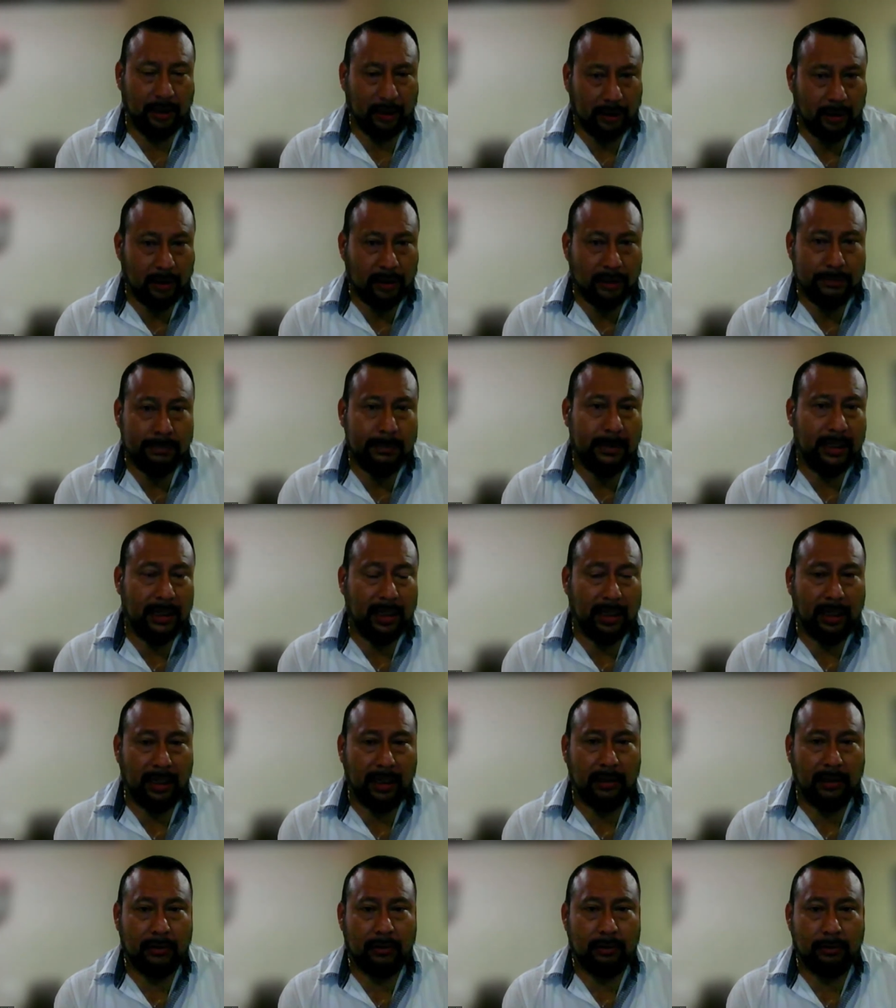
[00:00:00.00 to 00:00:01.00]
it does mean
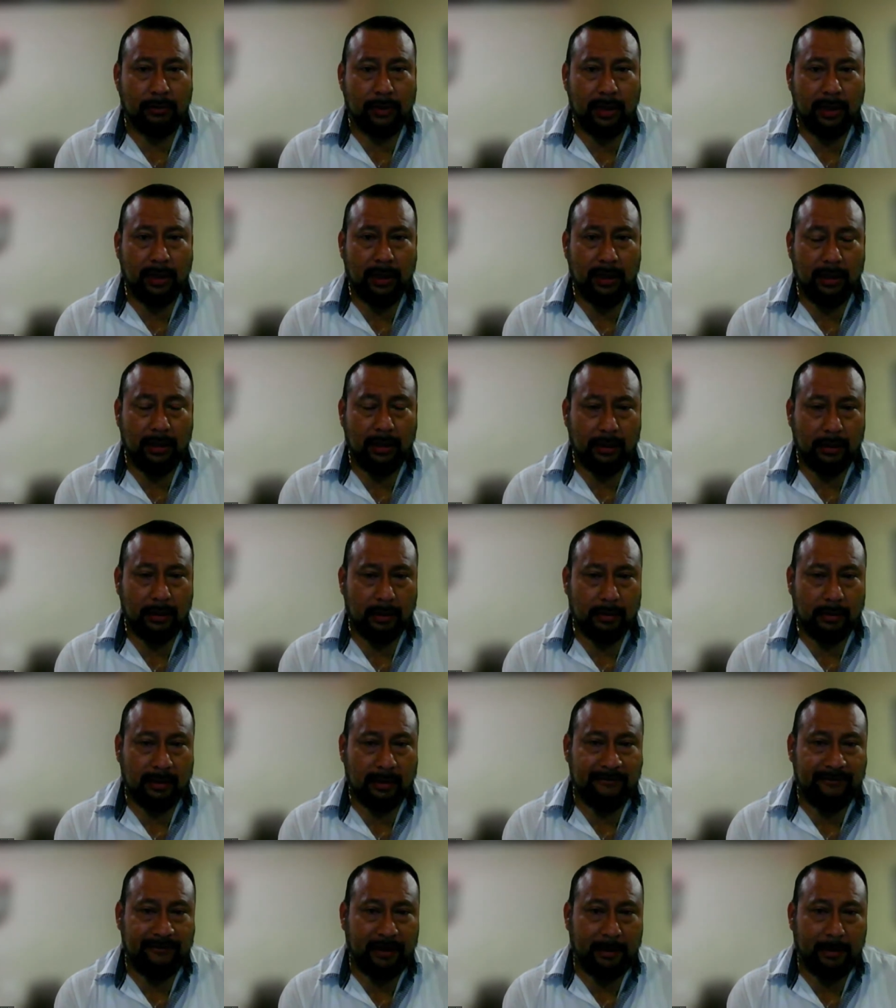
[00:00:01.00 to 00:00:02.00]
a lot to me,
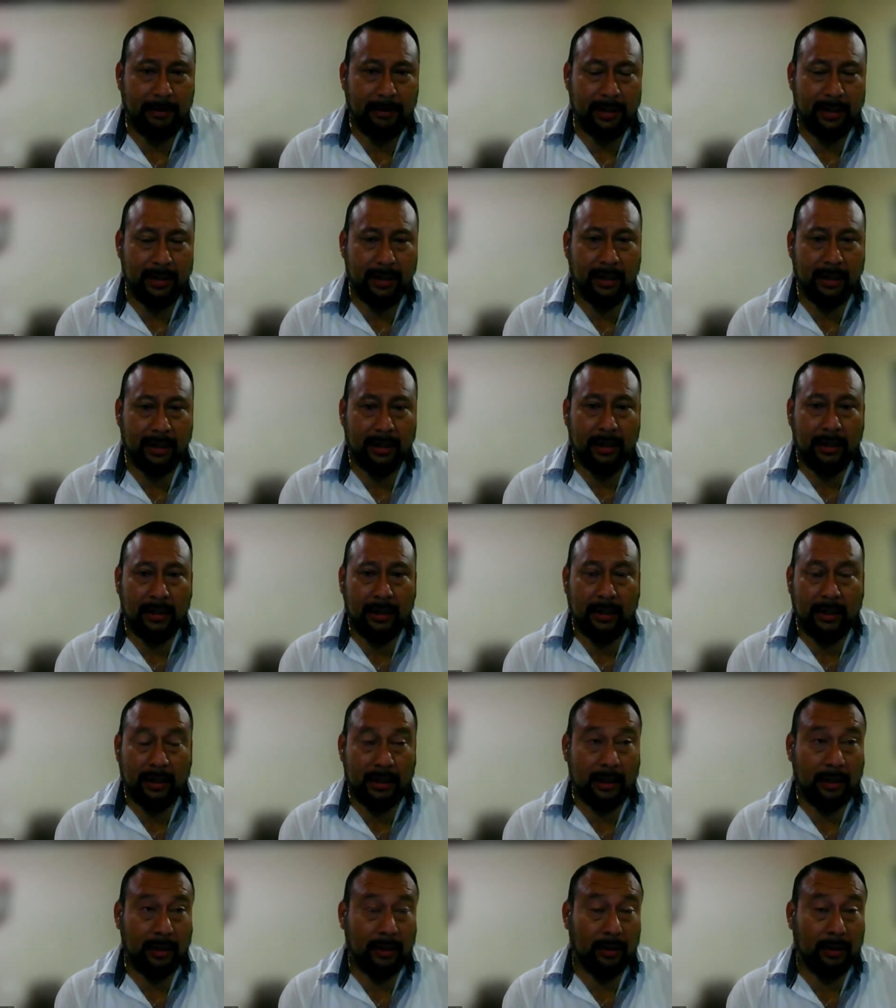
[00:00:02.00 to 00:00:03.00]
to my family,
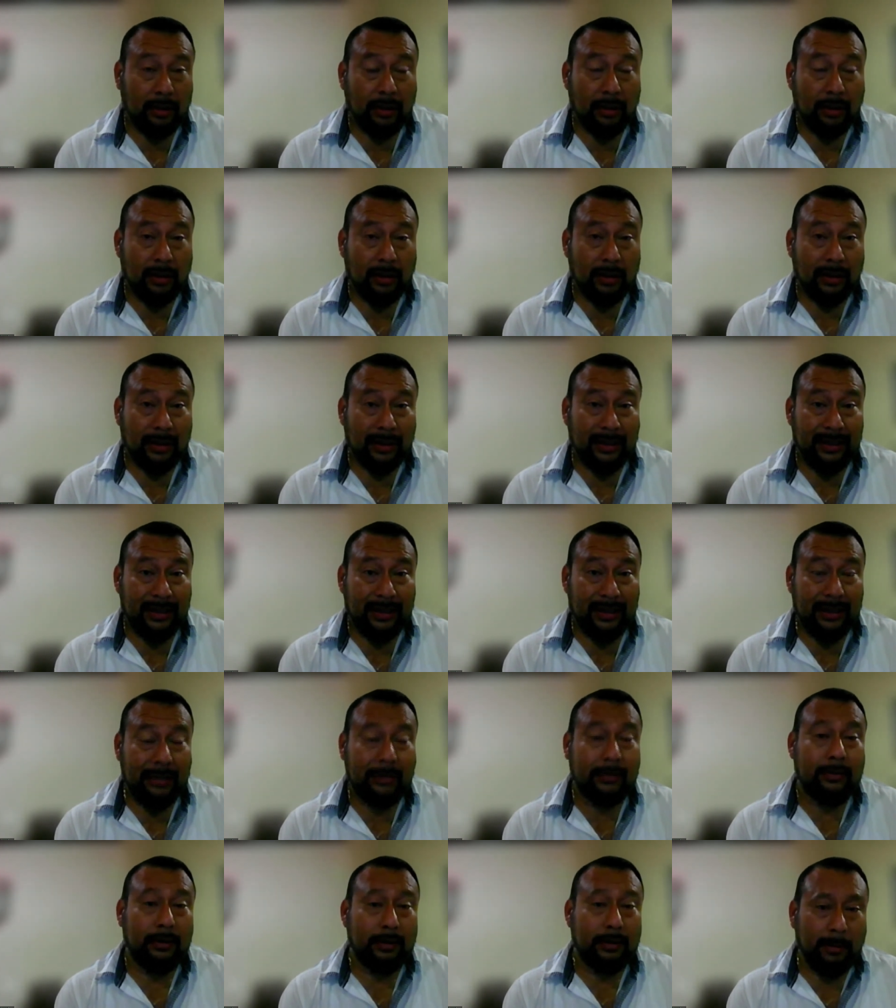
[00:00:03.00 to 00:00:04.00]
and
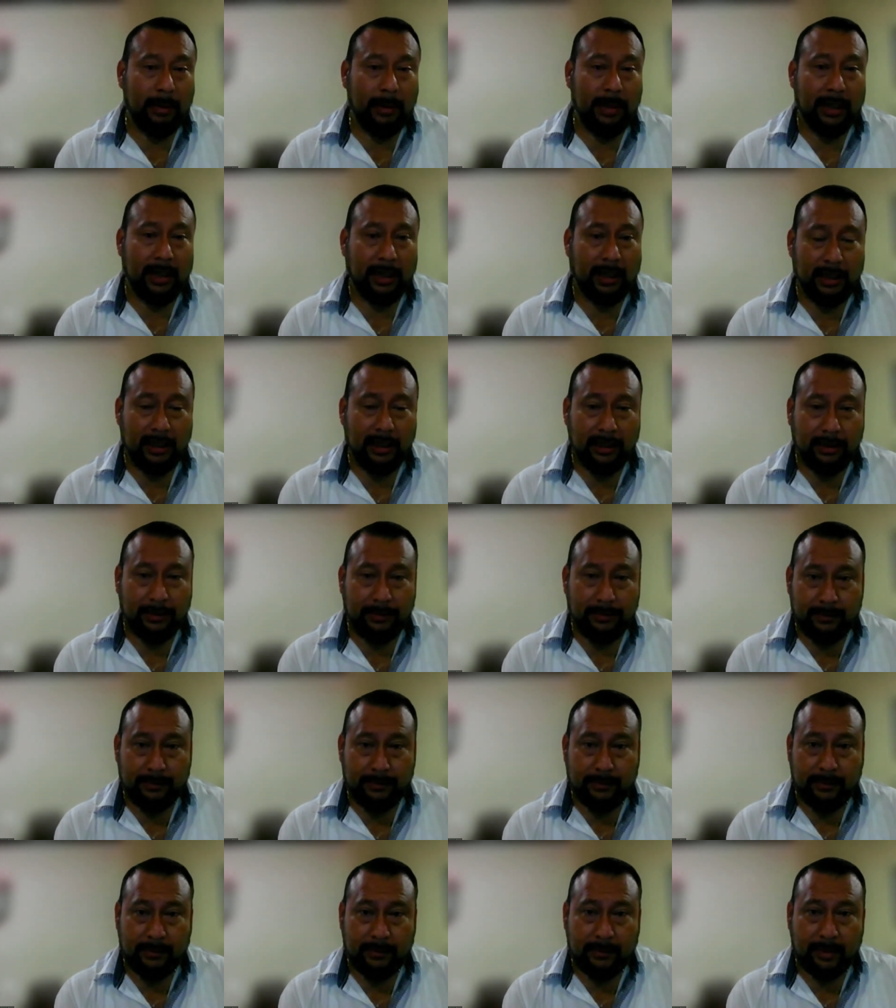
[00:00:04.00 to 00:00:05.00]
economically,
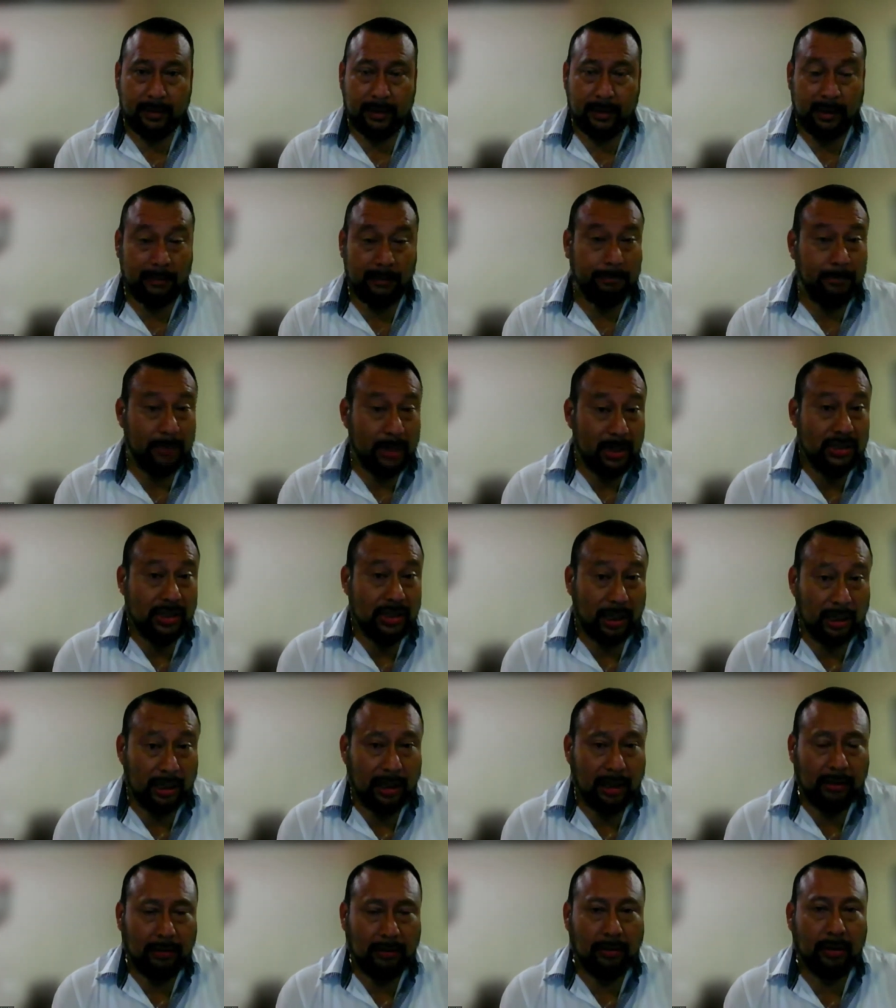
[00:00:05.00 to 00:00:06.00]
it
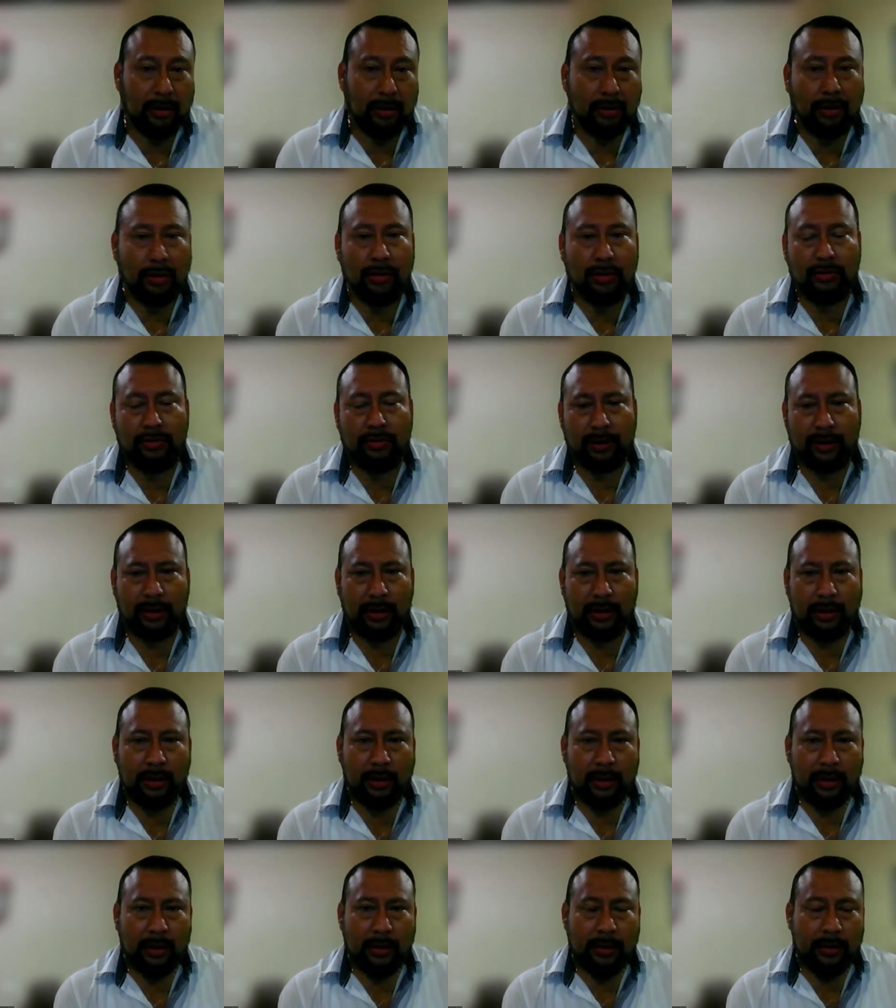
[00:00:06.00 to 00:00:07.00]
means a lot to the country.
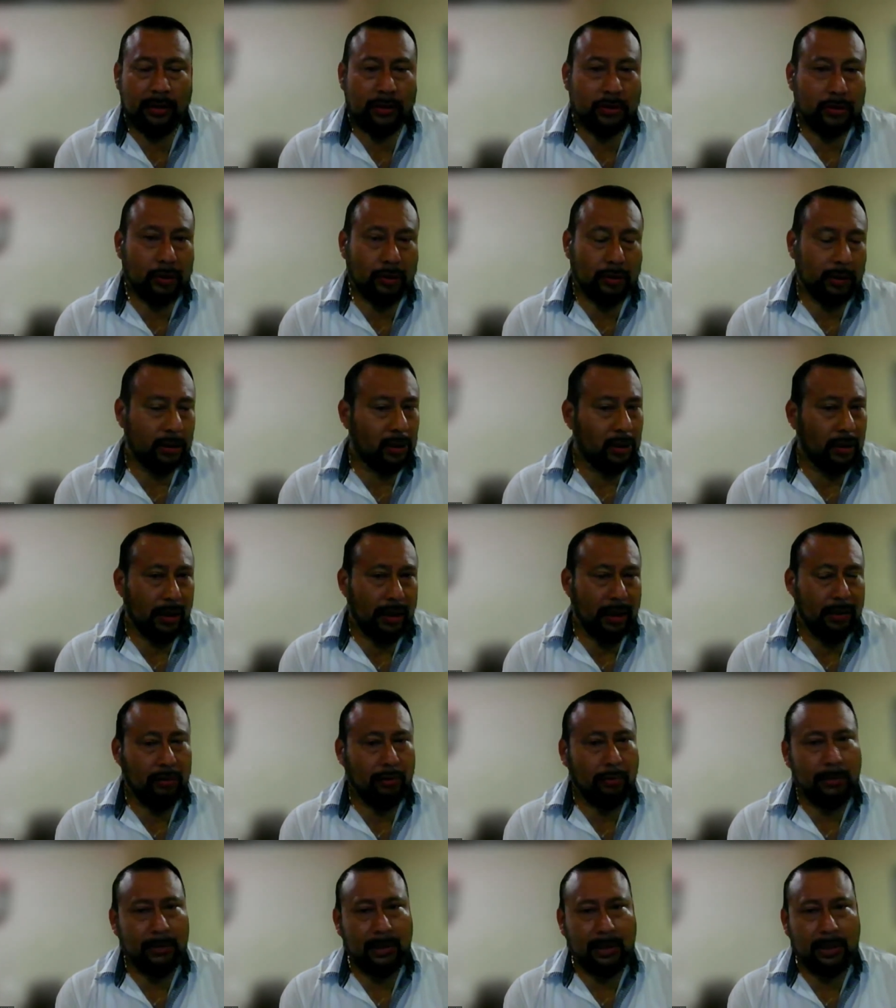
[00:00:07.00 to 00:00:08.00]
So it
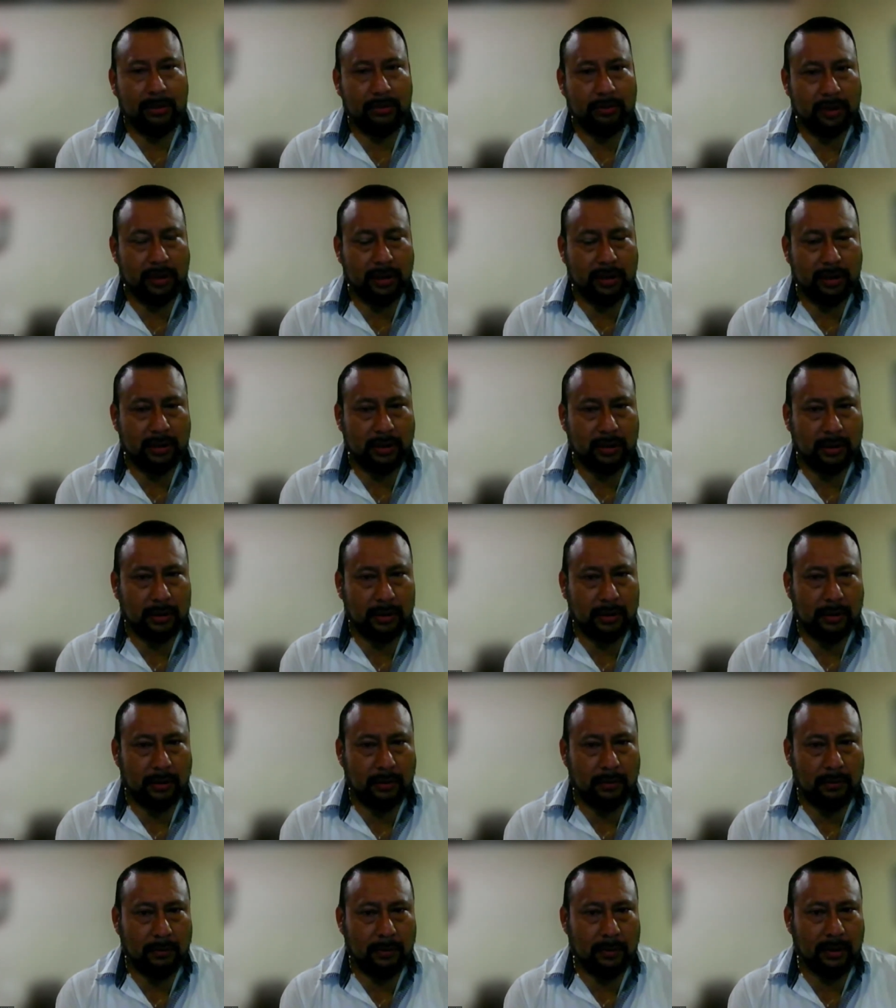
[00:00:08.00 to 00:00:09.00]
ought to be
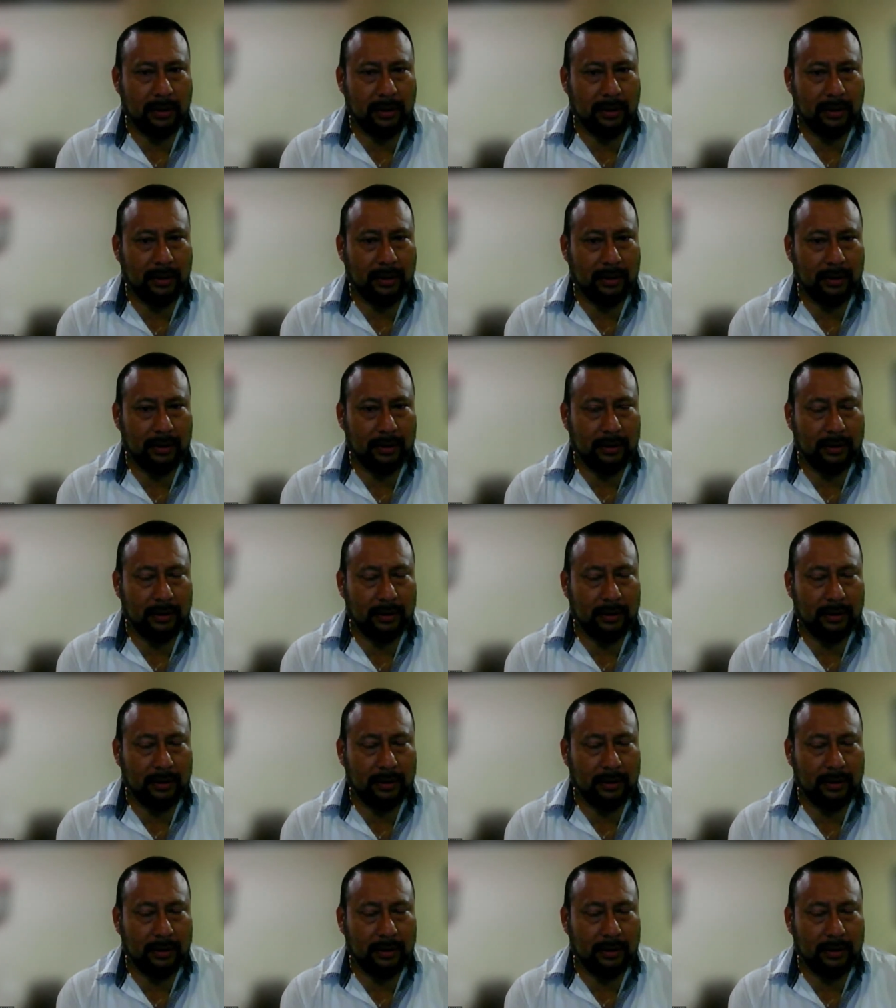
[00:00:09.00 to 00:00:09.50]
addressed with